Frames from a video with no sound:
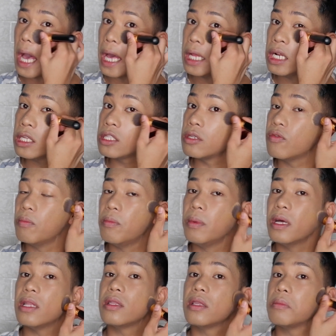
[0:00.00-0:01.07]
And it's
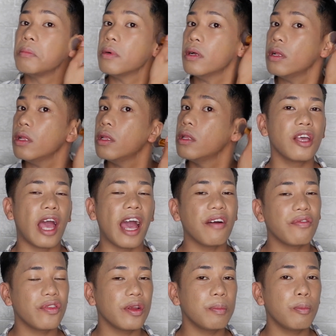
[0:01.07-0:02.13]
buildable. So
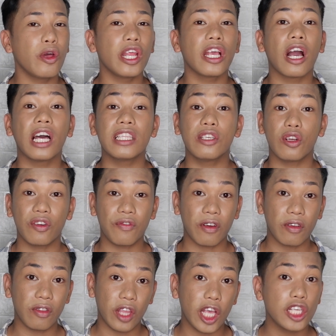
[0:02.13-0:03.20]
after putting on your
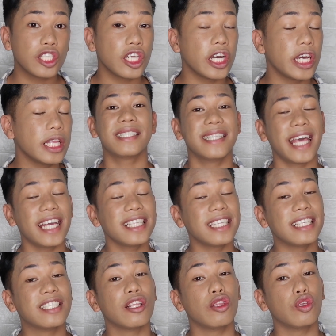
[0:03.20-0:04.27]
foundation, next
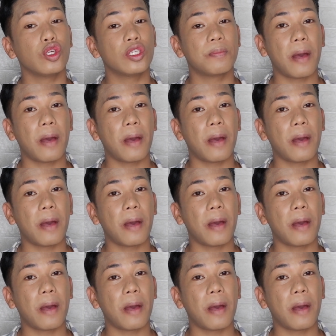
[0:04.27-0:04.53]
is the loose